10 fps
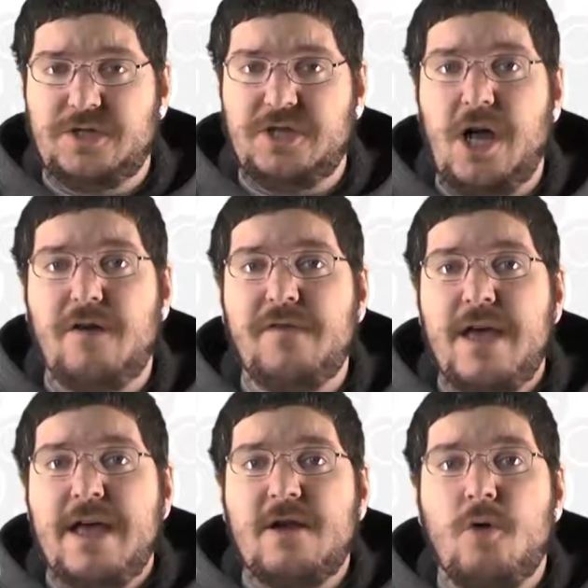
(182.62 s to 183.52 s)
you to solve
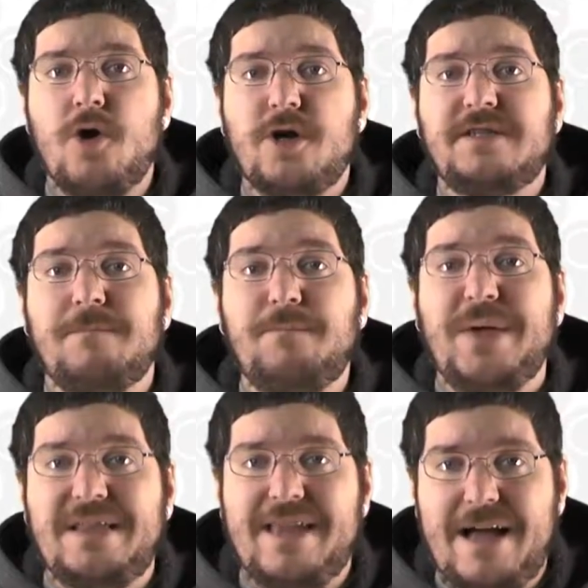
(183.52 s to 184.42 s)
in order to
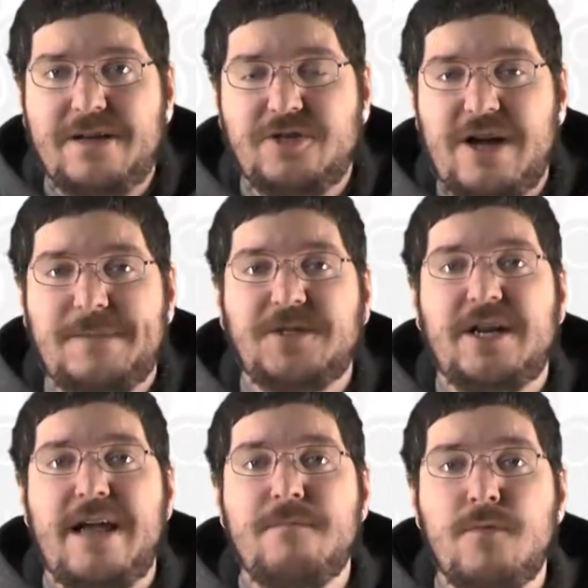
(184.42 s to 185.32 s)
beat that
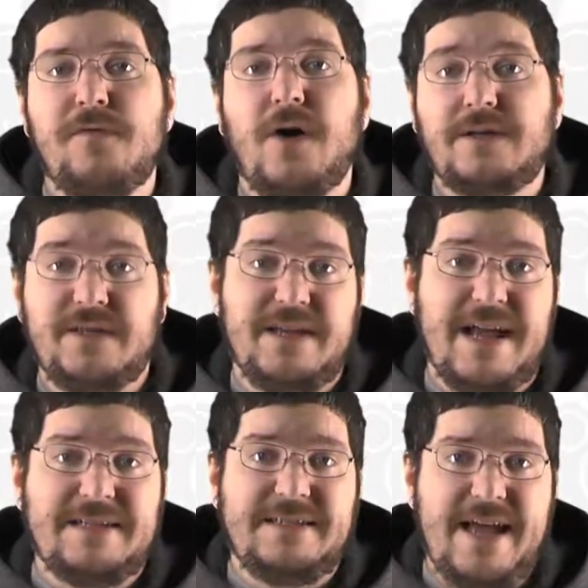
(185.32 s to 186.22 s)
contraption and move on to the
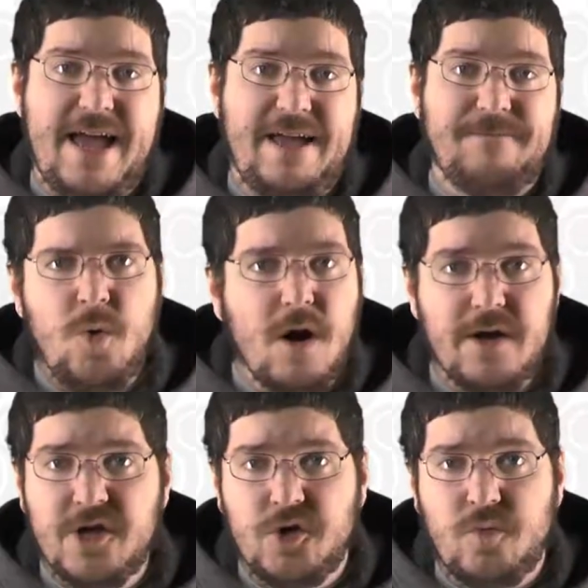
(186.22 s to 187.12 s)
next day. Who
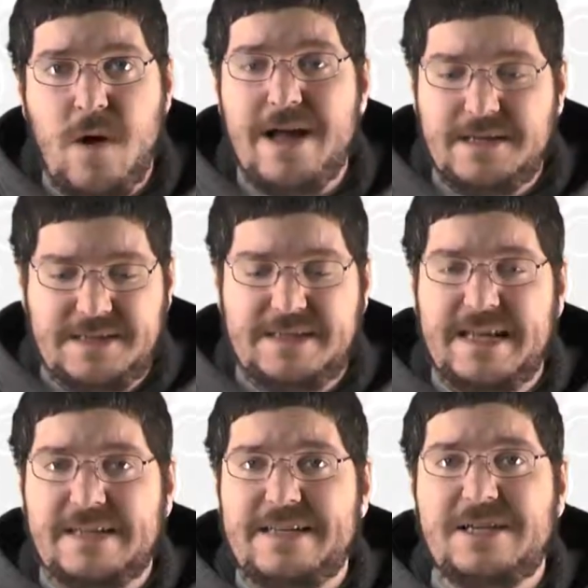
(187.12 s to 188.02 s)
are you? Why is this
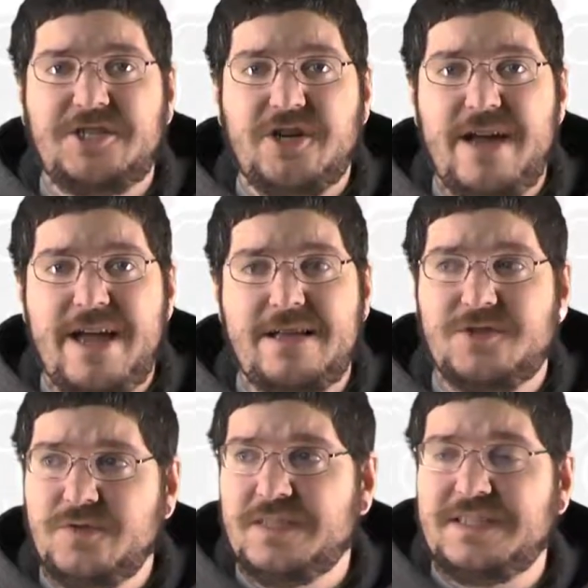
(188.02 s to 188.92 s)
thing attached to your
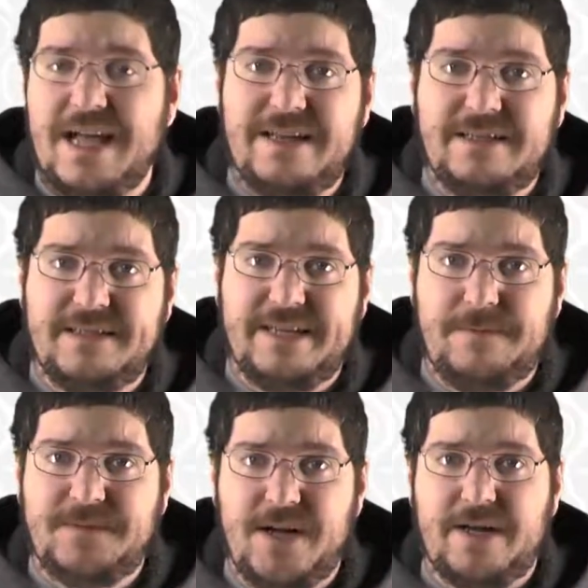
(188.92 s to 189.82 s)
hands? Who's the scientist that
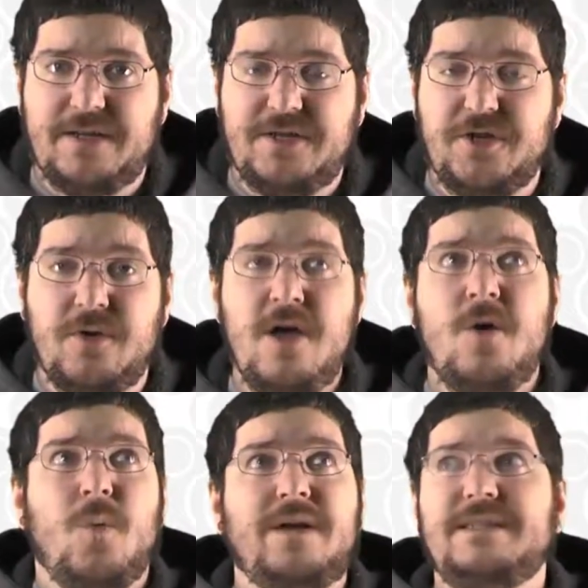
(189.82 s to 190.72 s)
keeps talking to you?
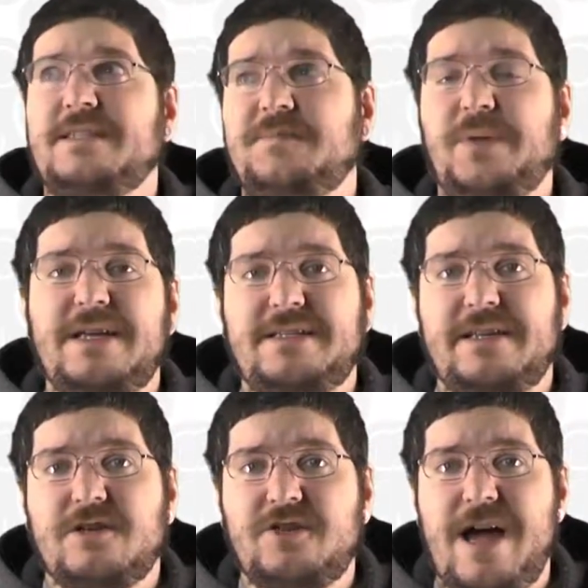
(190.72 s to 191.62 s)
What is this place
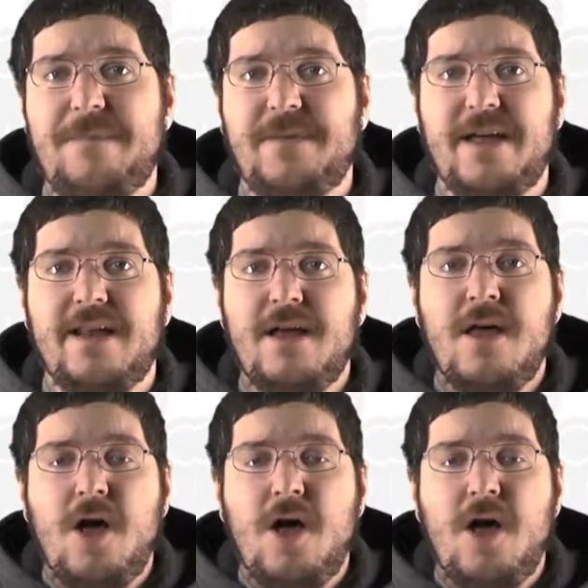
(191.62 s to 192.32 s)
that you're trapped in?